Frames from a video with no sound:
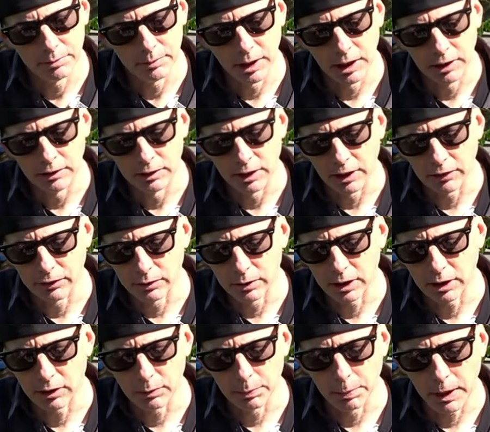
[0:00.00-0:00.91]

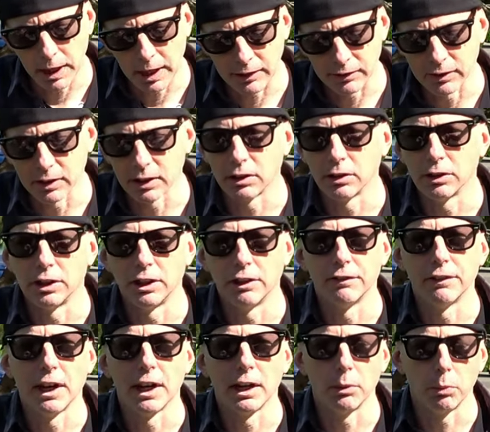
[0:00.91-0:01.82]
industrious plastic on the
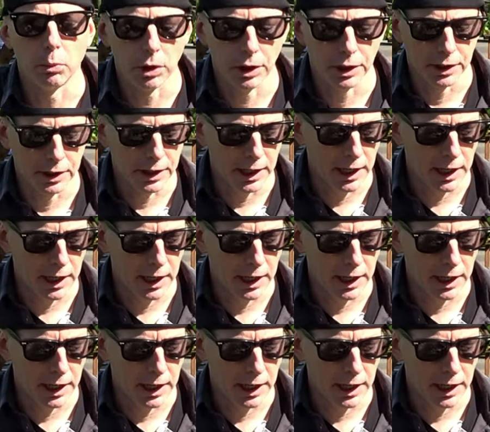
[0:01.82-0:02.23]
Avata 1 or